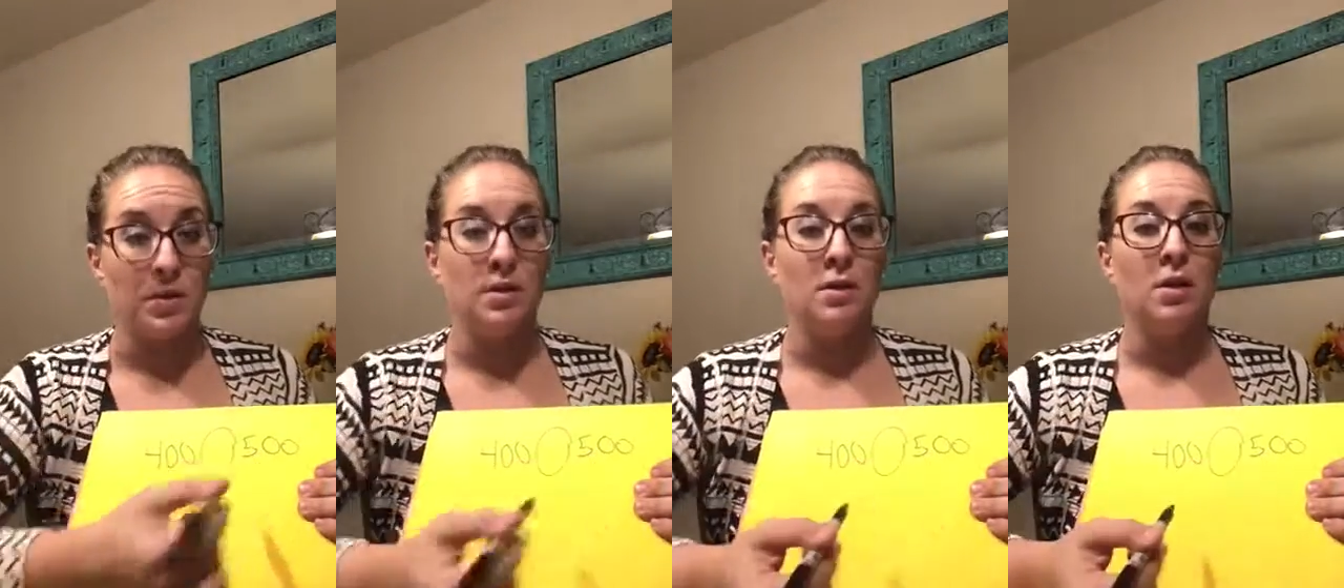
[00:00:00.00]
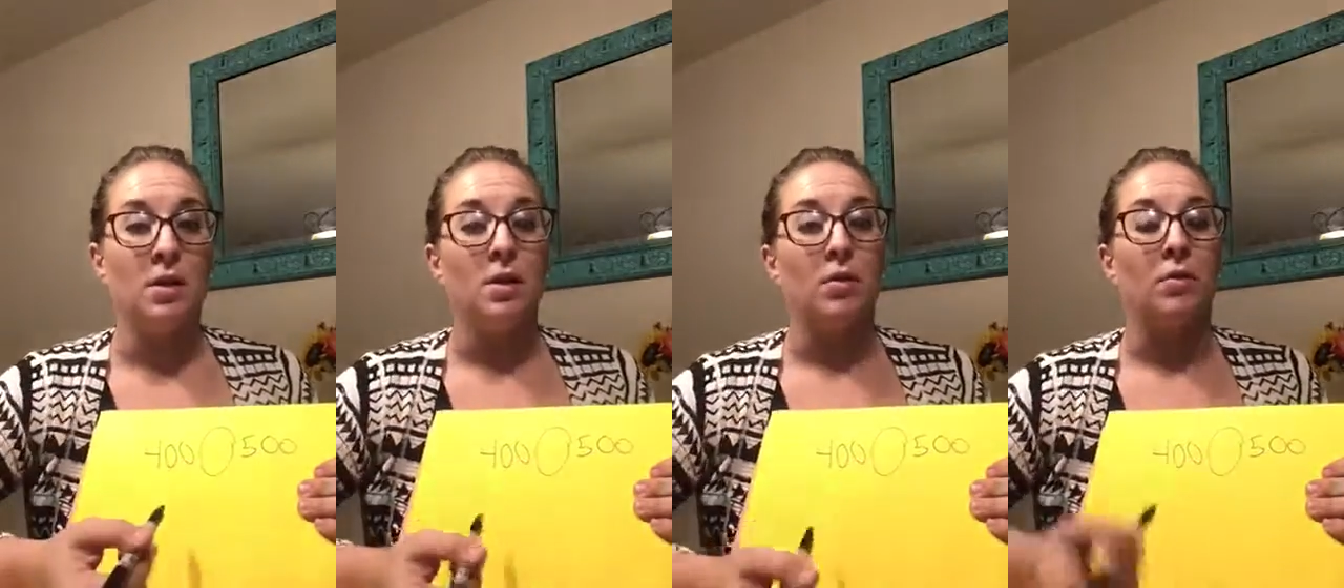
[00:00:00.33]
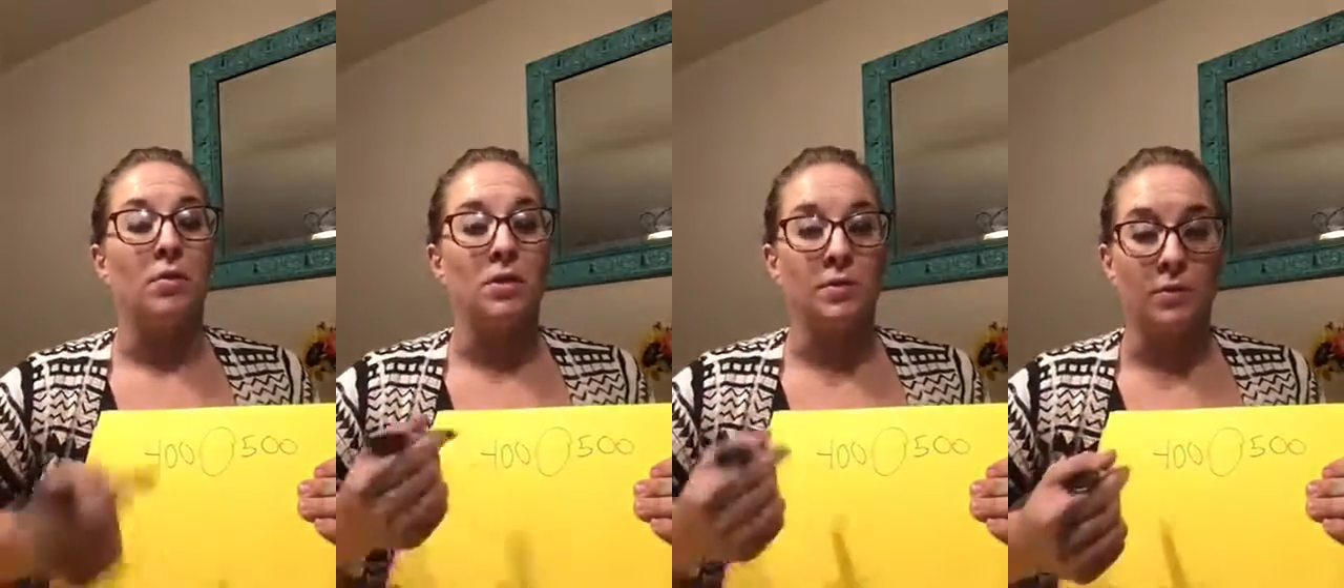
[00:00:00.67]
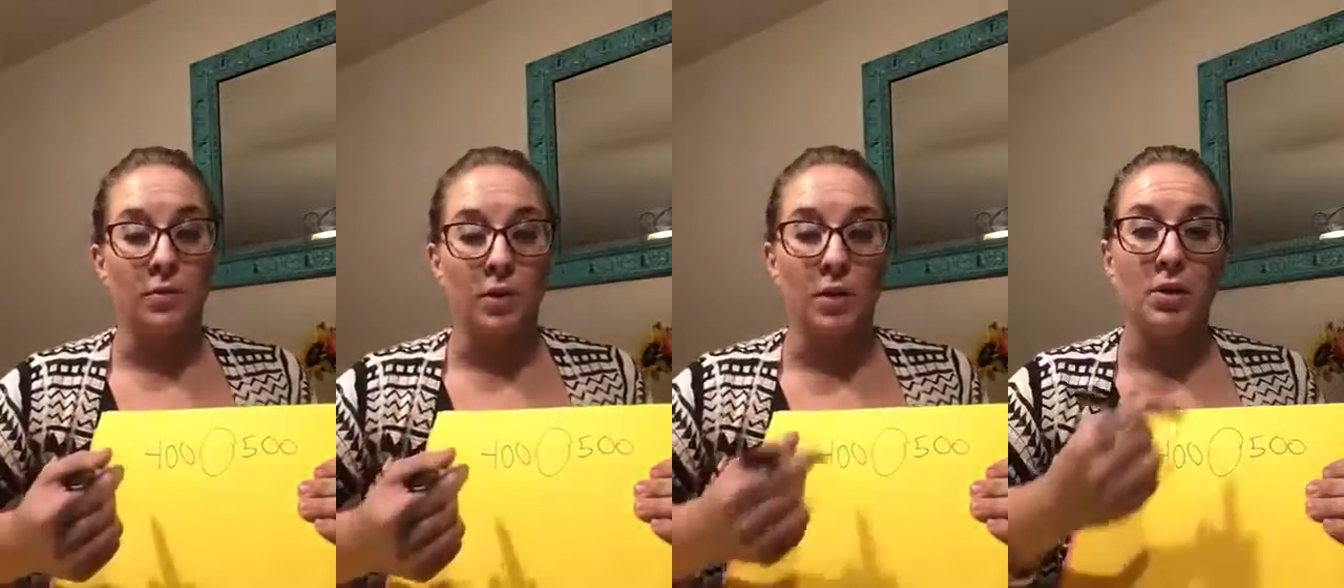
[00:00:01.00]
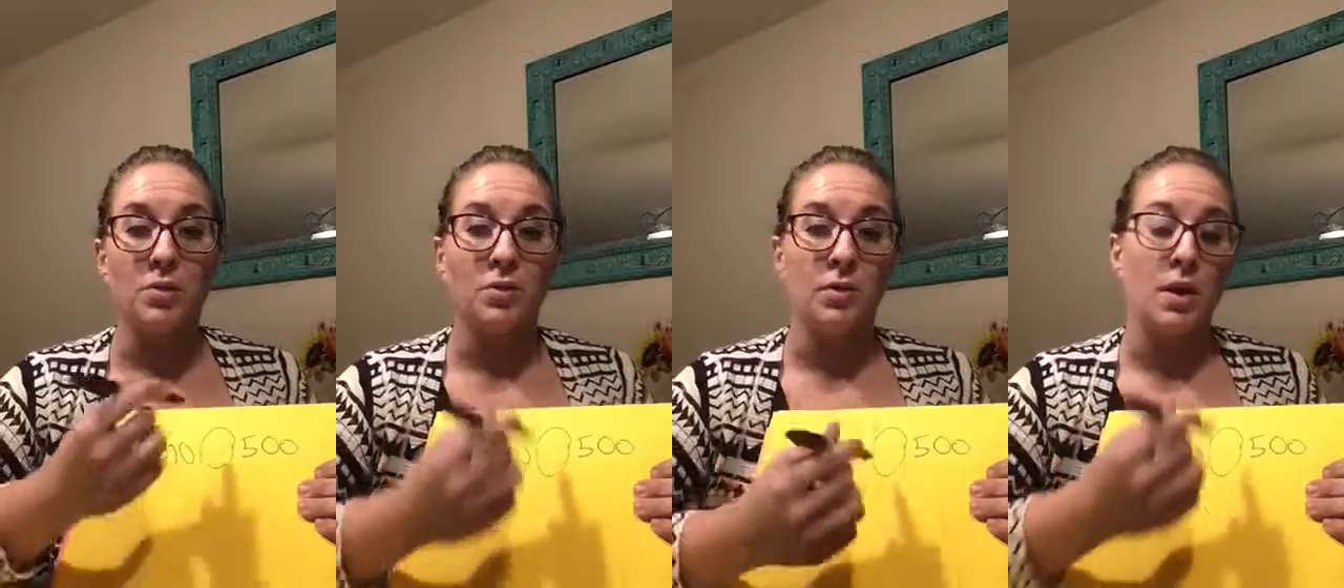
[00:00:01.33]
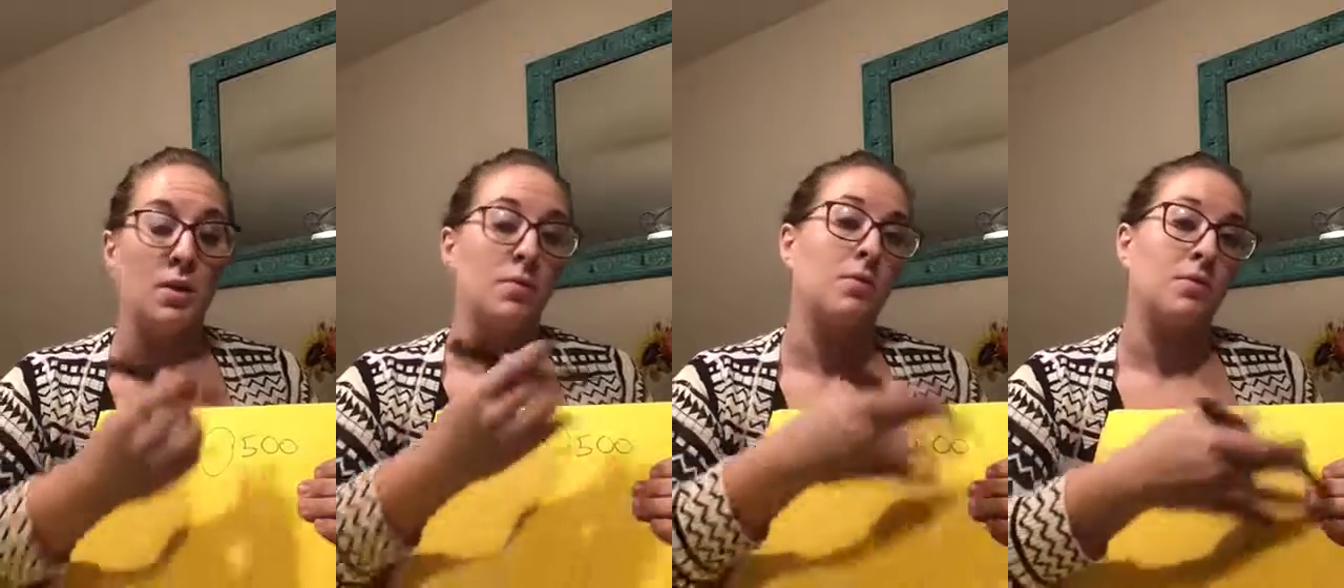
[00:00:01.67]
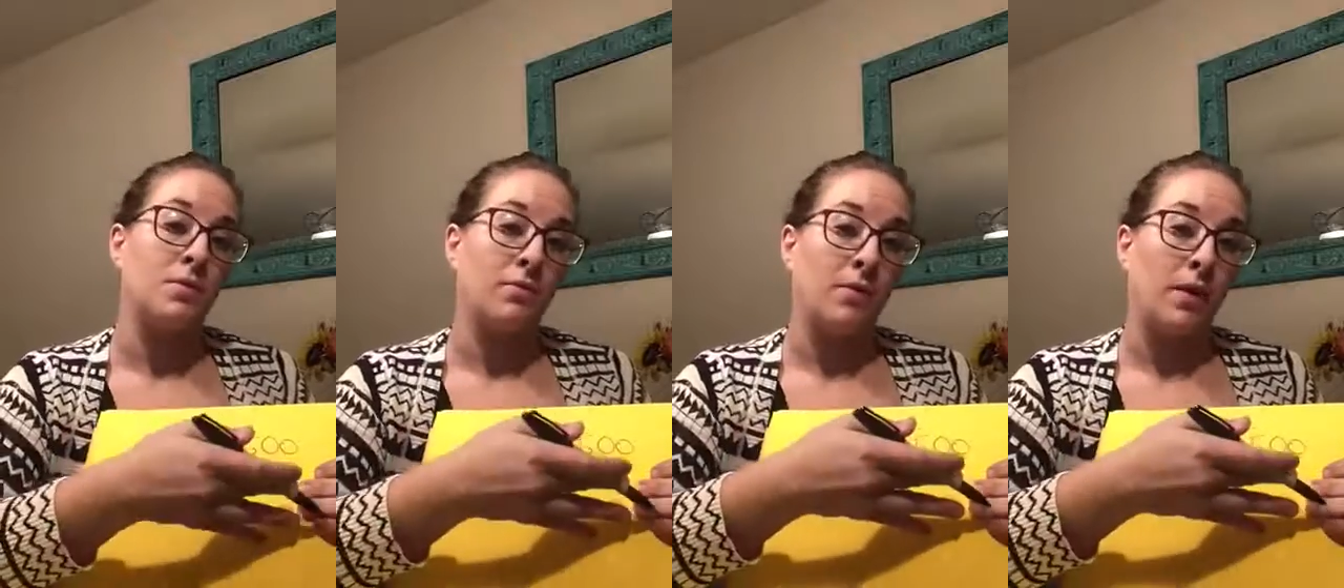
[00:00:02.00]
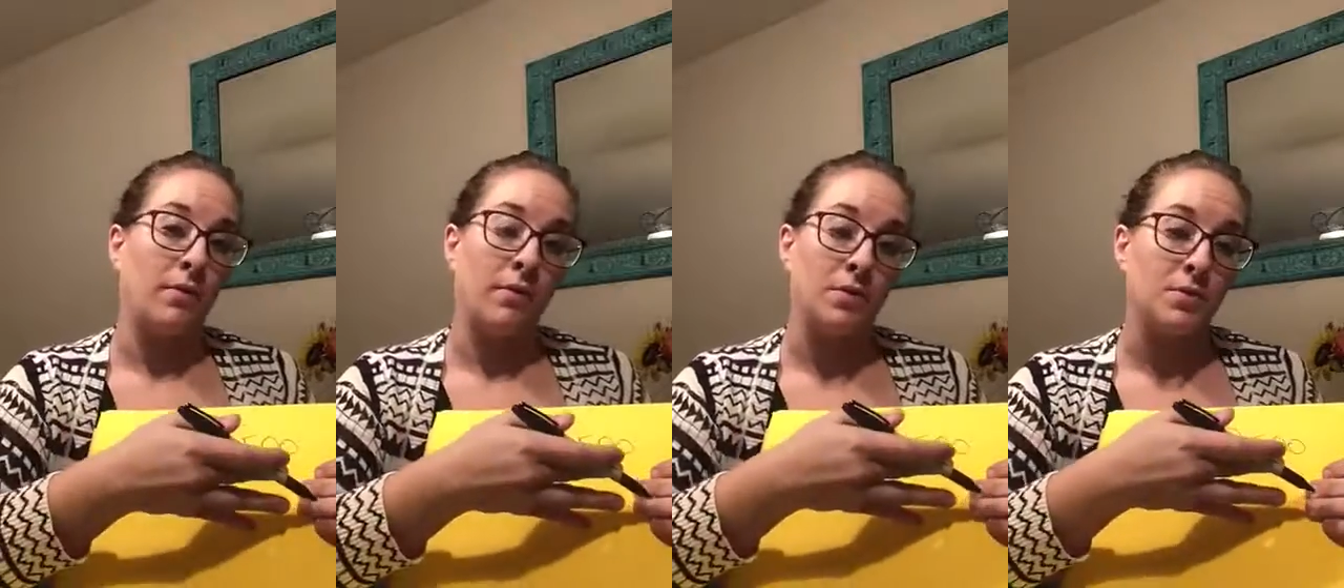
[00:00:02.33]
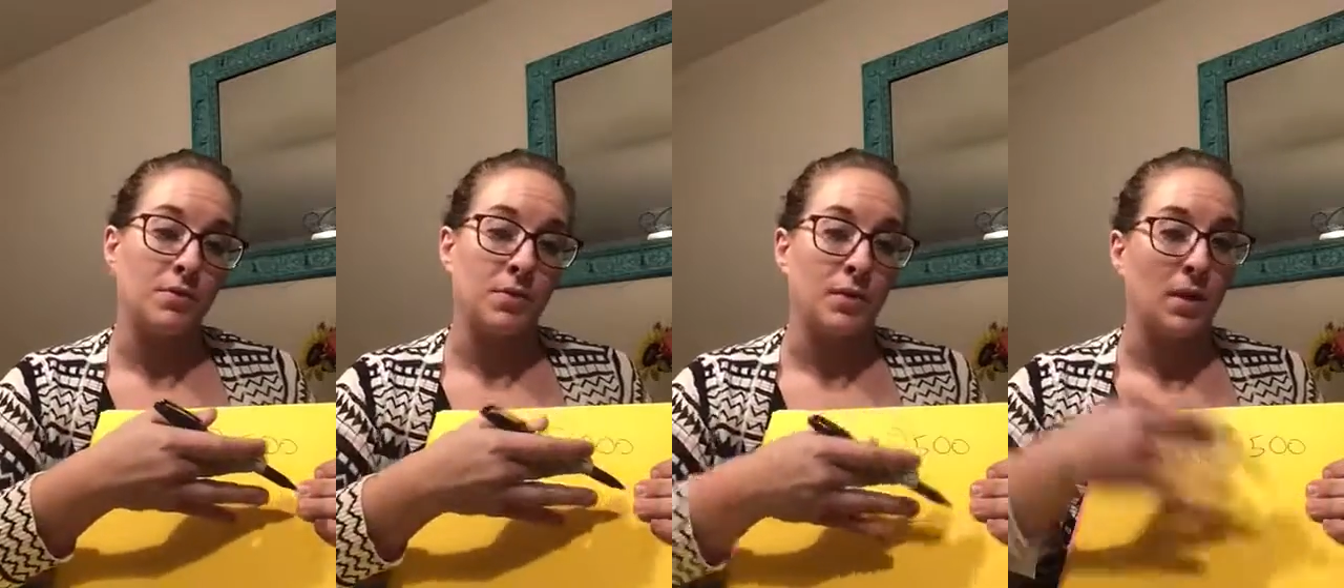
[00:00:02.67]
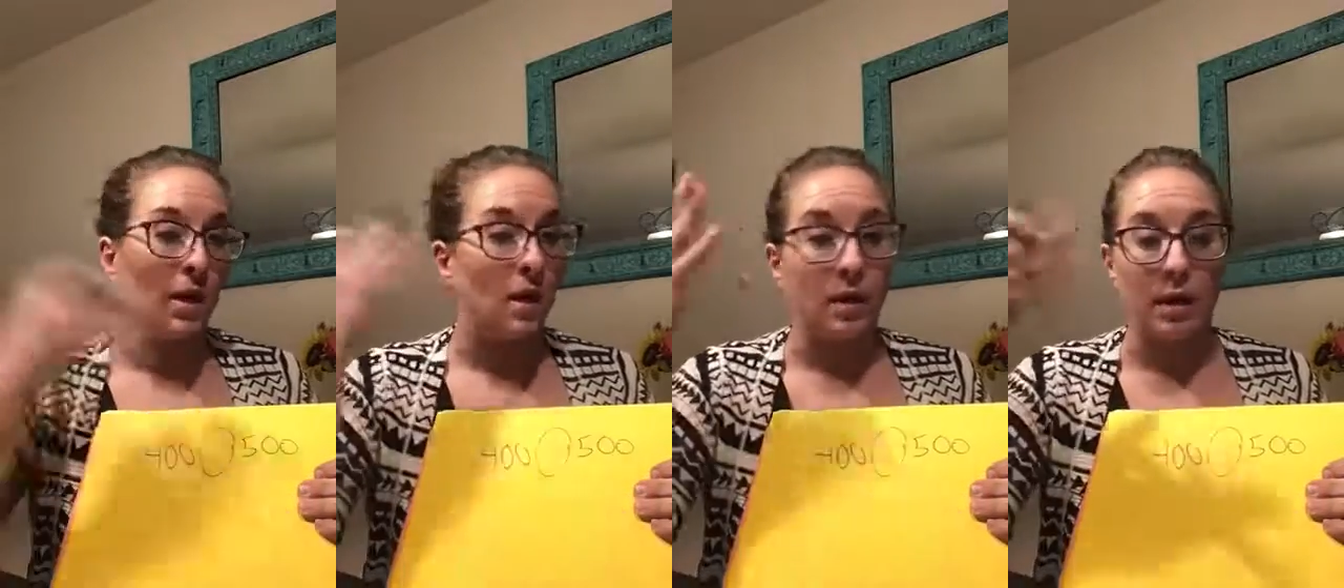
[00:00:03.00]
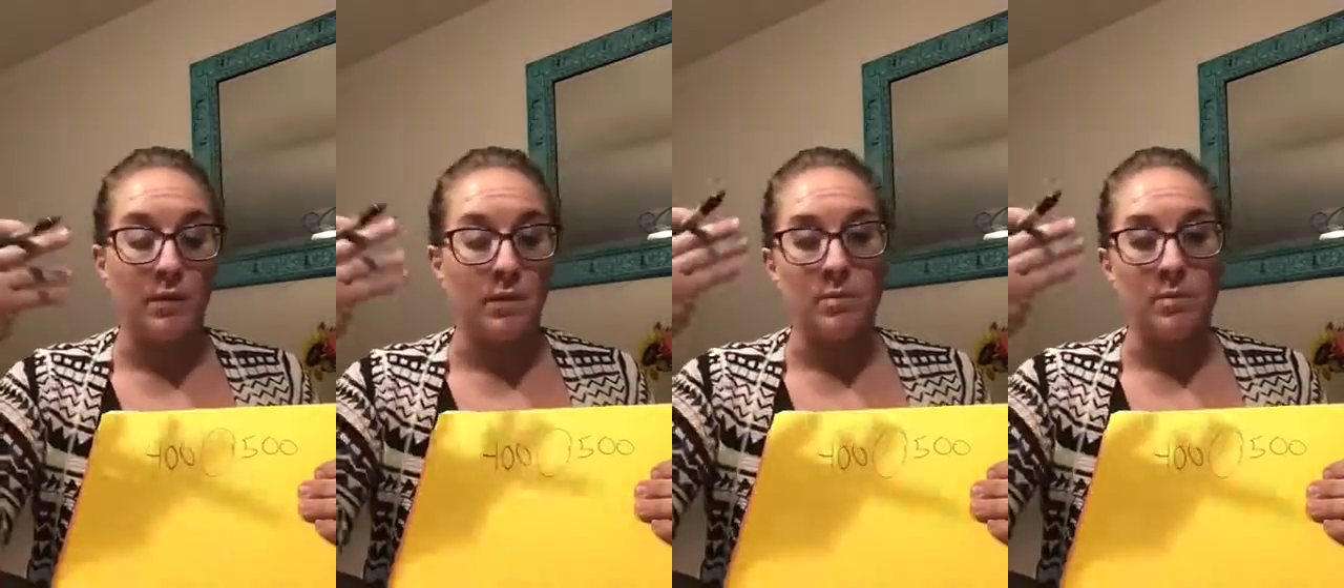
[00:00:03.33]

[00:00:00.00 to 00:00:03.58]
Or is 400 equal to 500? And I'll give them time to